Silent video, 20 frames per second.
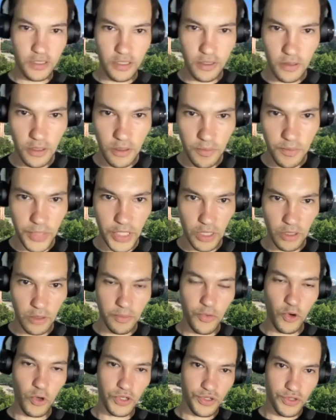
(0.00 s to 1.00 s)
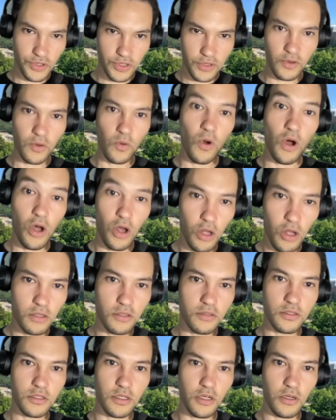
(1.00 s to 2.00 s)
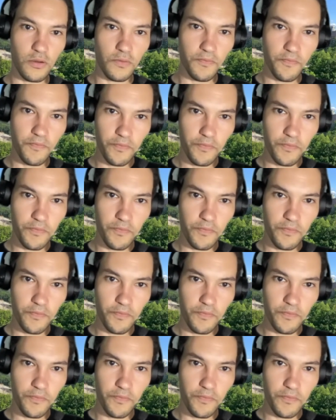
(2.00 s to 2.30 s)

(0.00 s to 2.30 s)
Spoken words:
to build portions of the wall. So